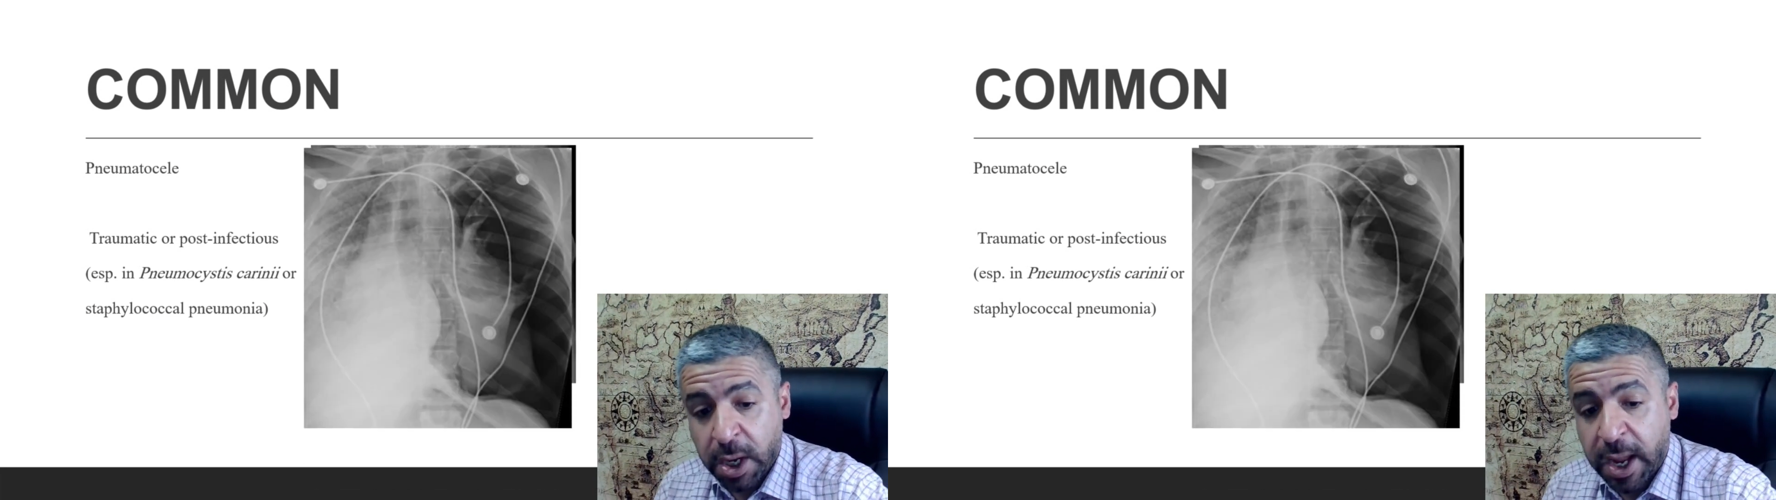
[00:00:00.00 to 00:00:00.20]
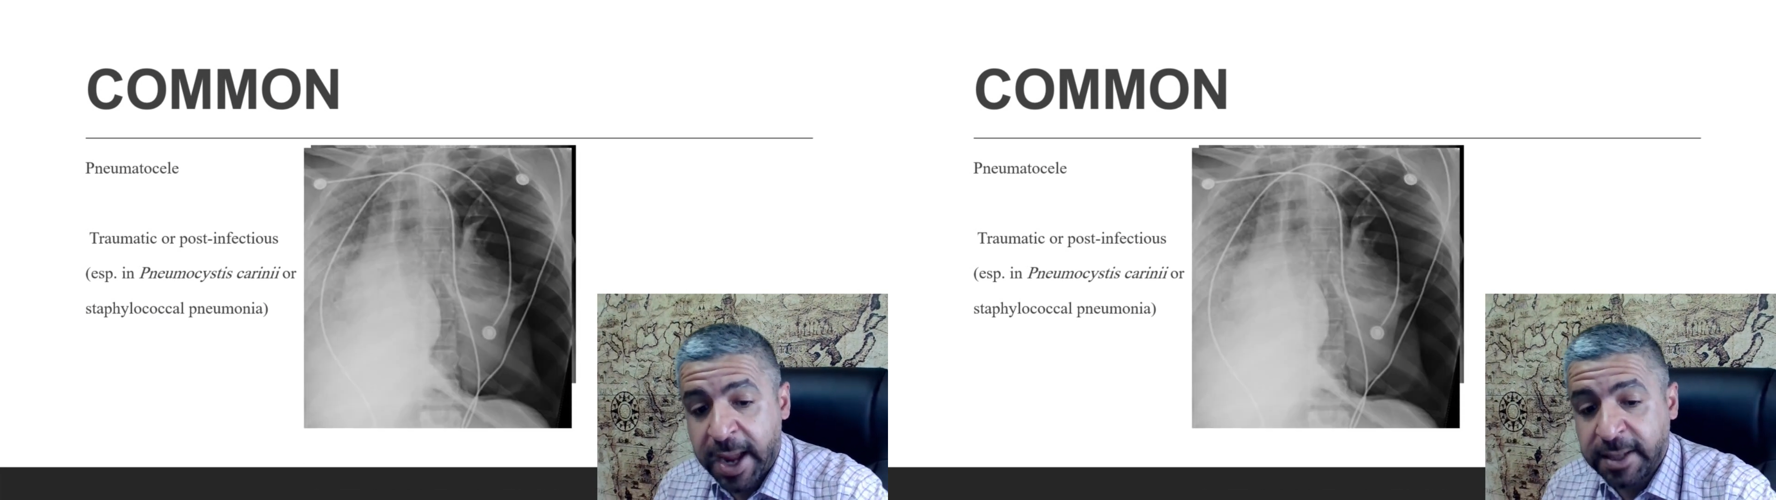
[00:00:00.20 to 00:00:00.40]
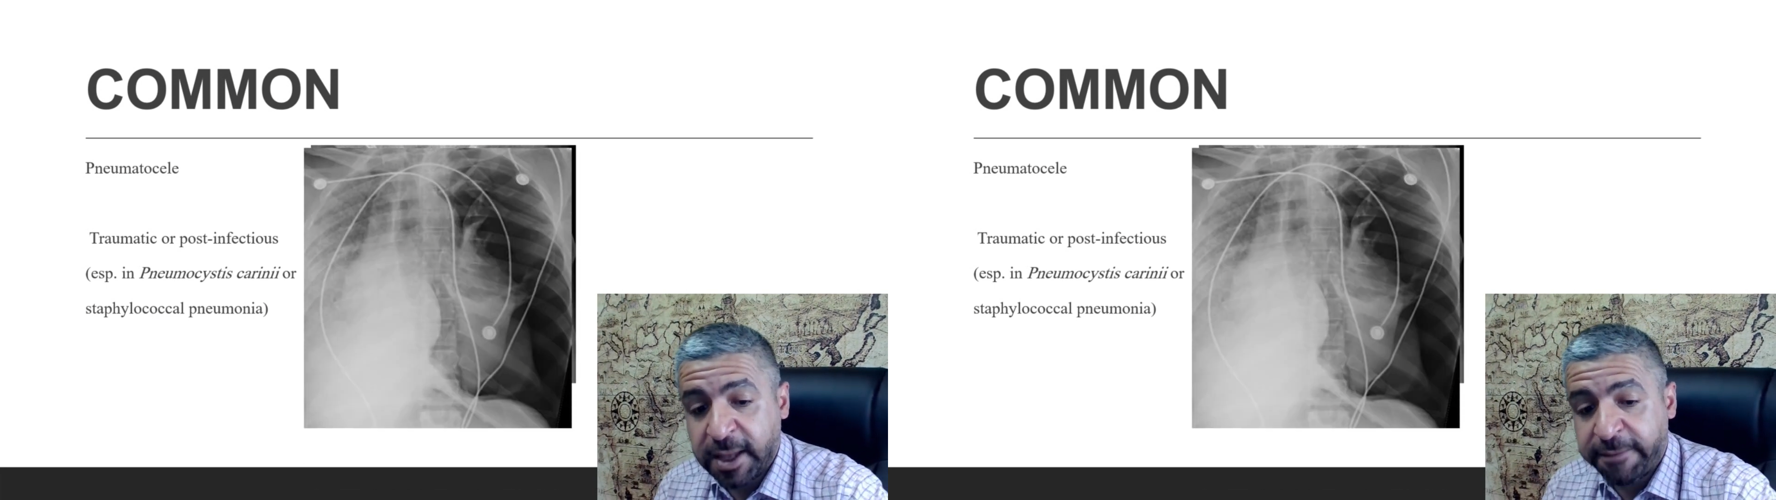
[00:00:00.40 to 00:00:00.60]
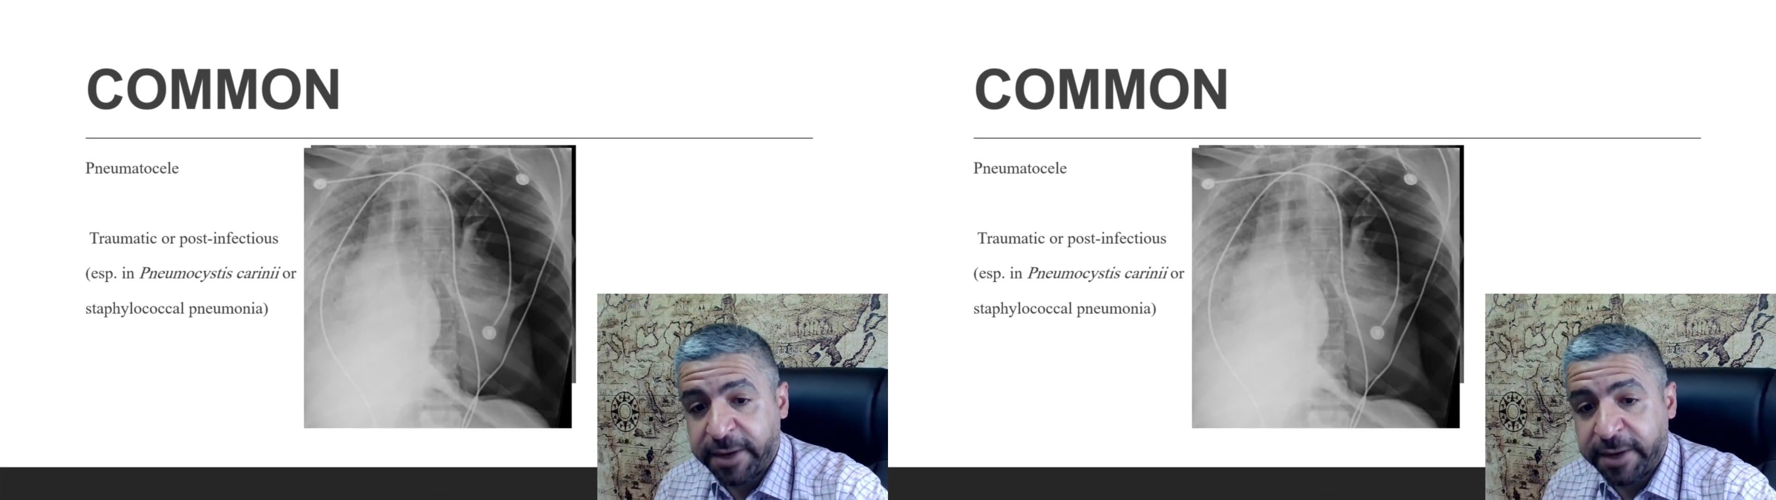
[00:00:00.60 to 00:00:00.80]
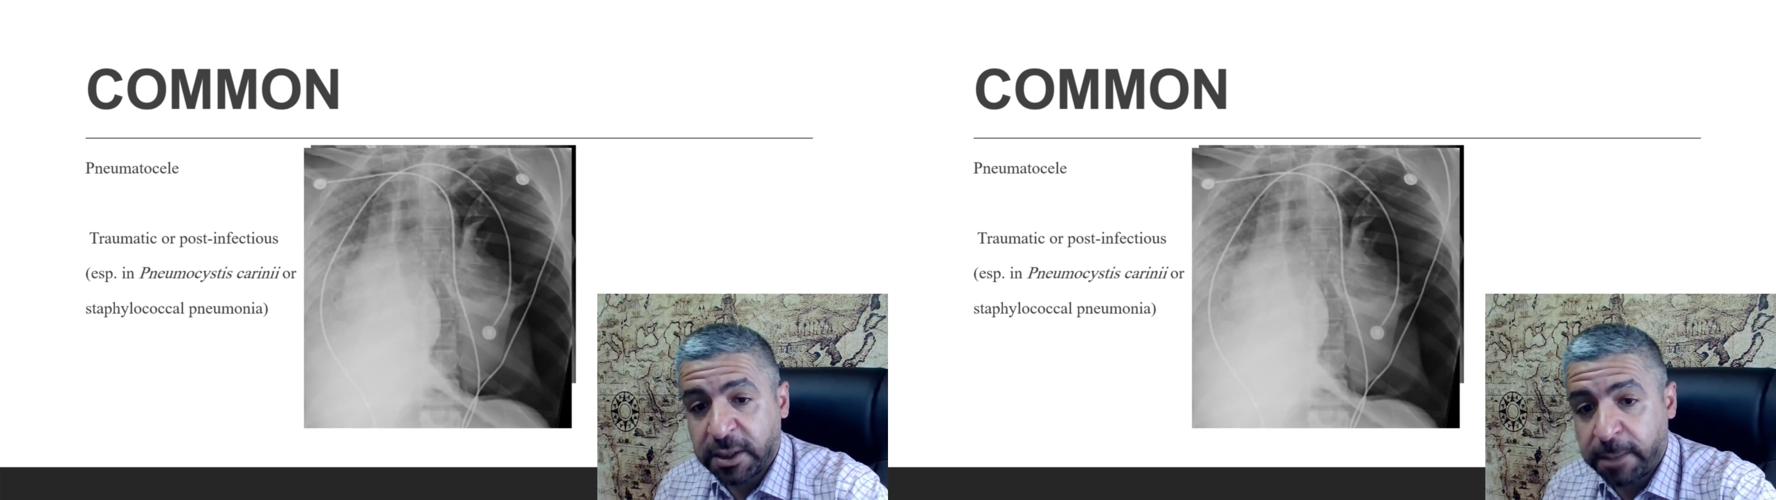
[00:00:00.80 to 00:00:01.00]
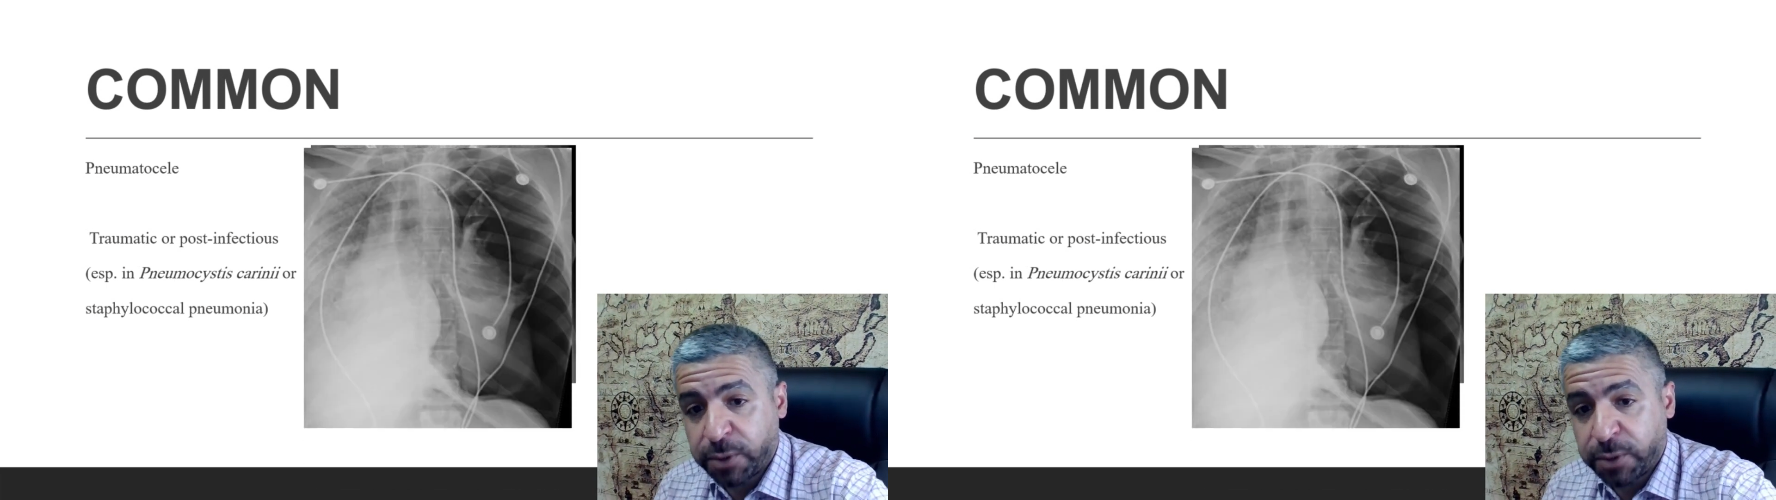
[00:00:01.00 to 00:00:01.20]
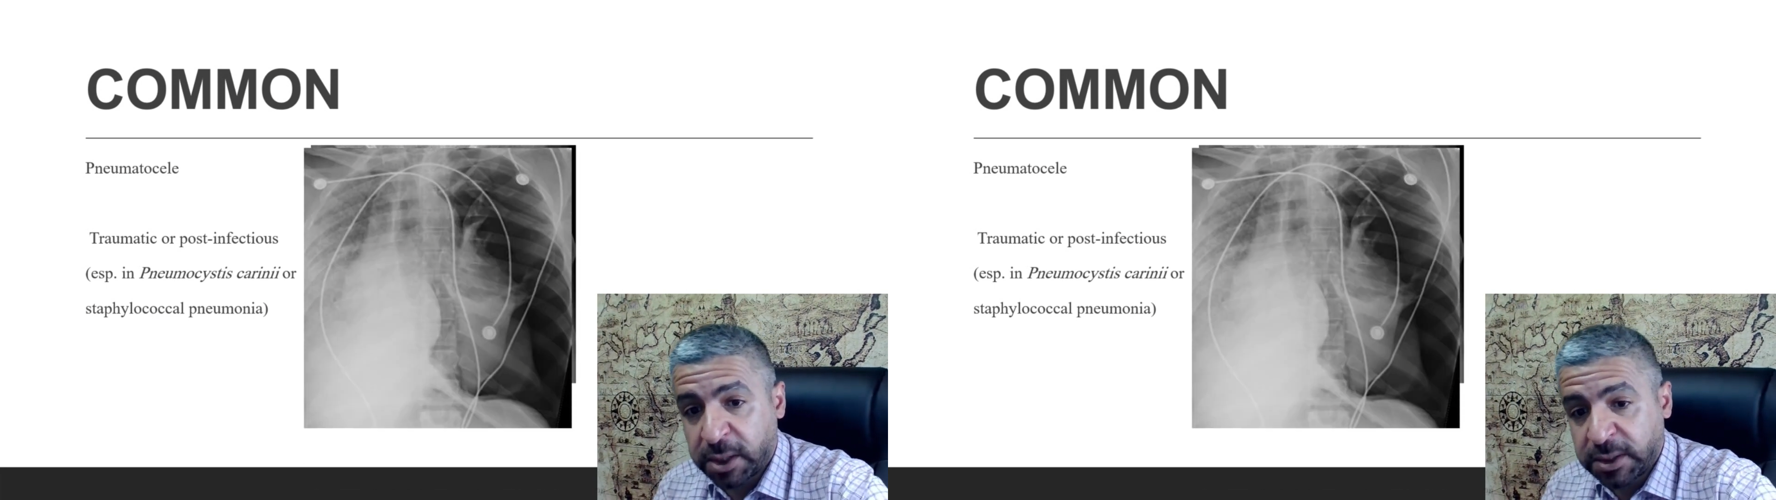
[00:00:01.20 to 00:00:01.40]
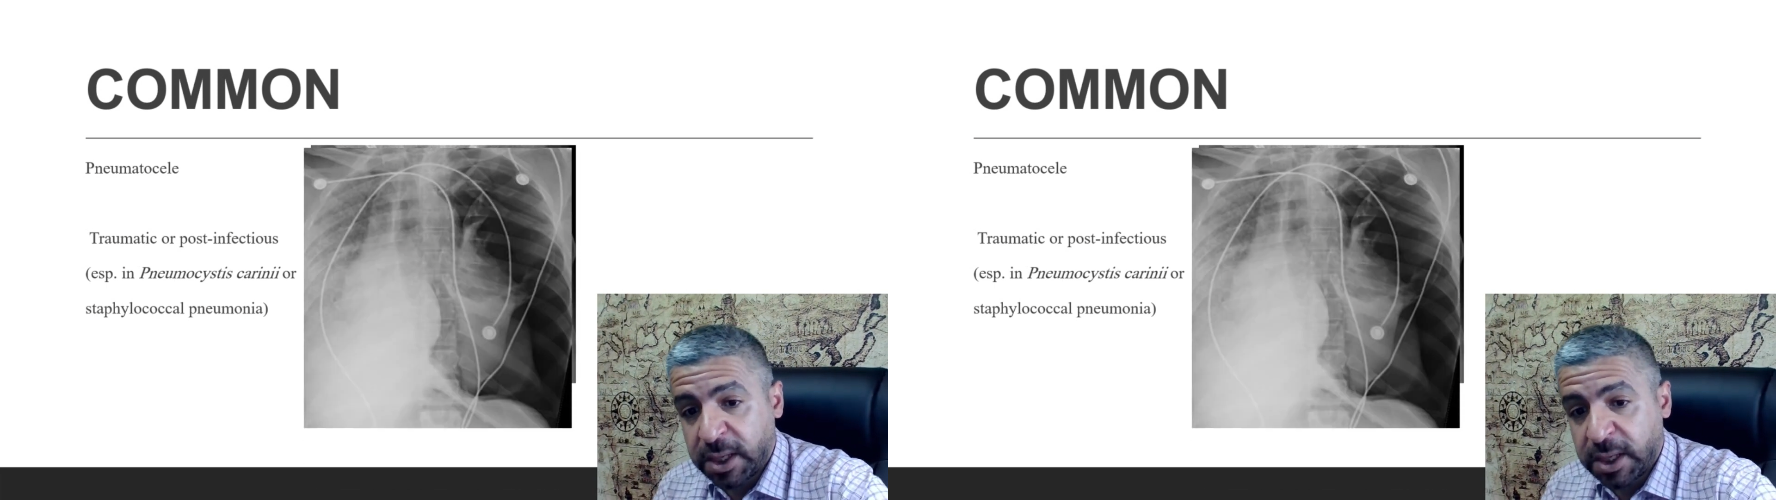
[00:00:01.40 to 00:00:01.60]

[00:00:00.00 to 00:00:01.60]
and if it ruptures,